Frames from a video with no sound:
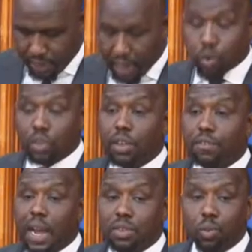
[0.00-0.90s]
was the
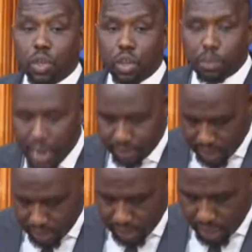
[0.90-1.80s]
first question by
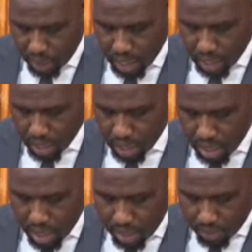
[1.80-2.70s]
Senator Kalwale.
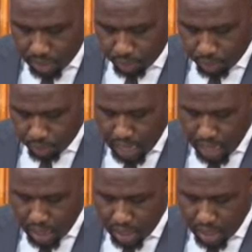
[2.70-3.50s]
Mr. Speaker,